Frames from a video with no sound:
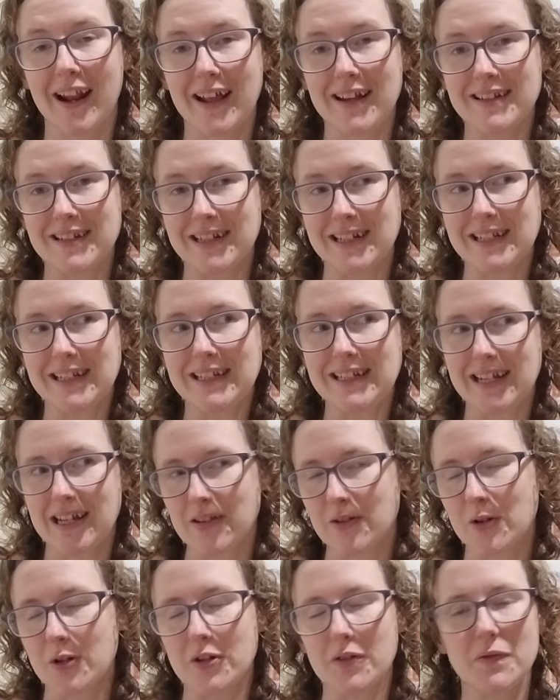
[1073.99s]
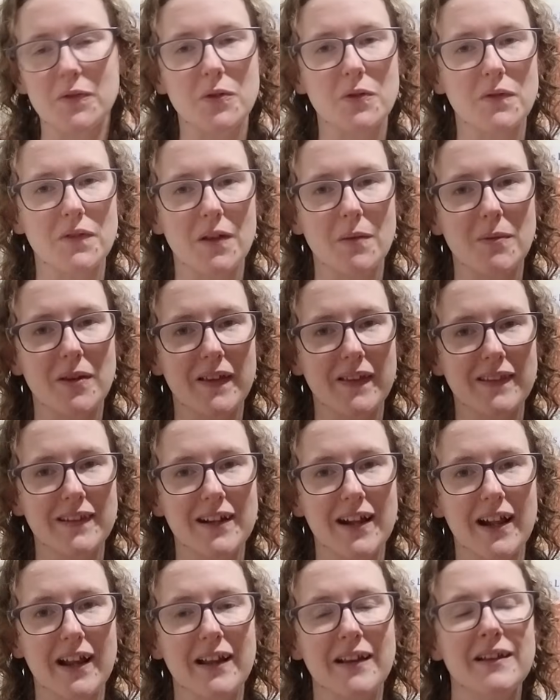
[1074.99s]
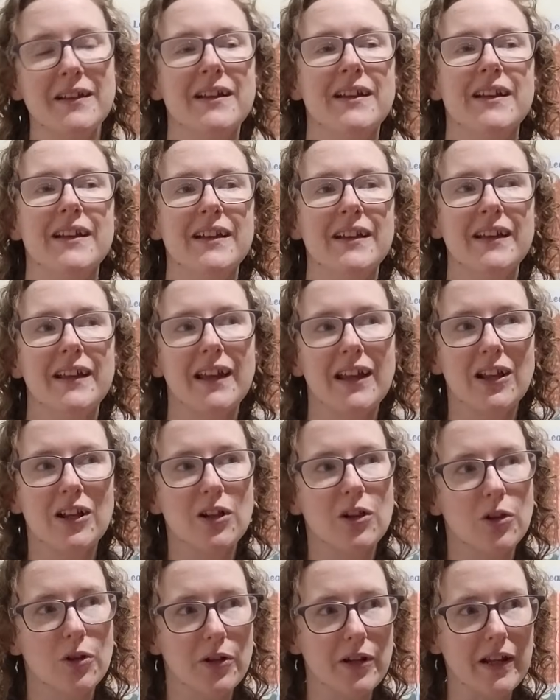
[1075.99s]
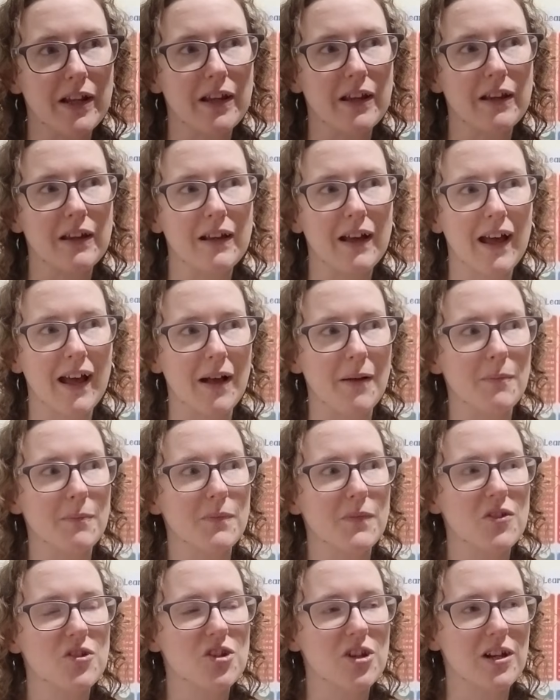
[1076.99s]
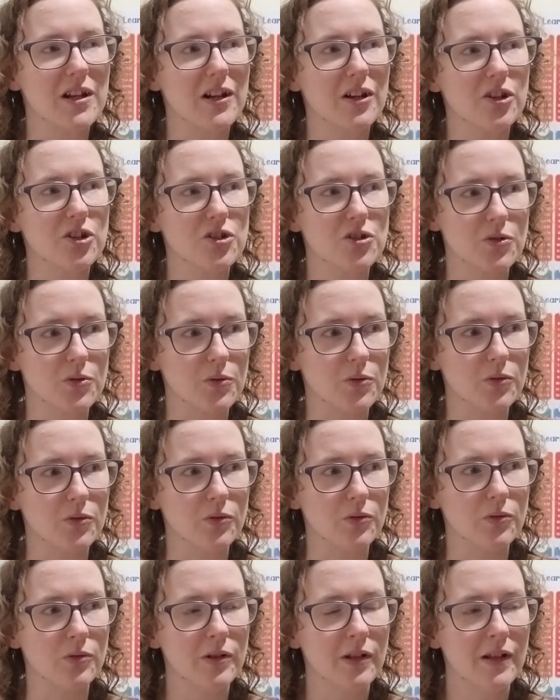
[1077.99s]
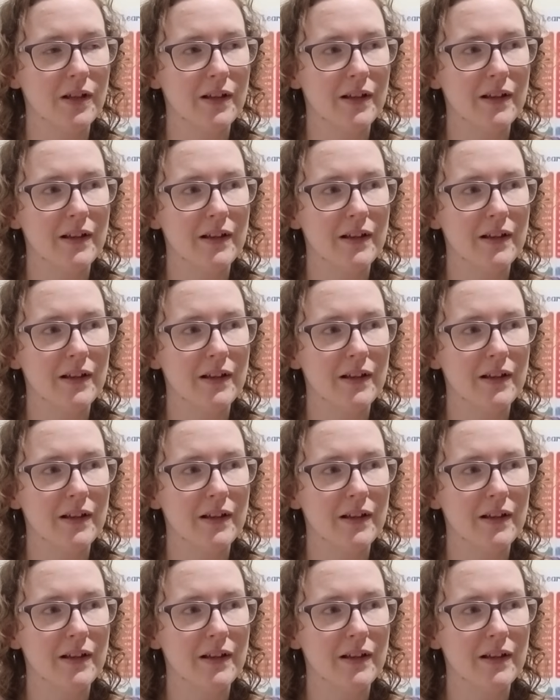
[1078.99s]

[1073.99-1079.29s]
And I did download a few of them yesterday, including she did a shawl,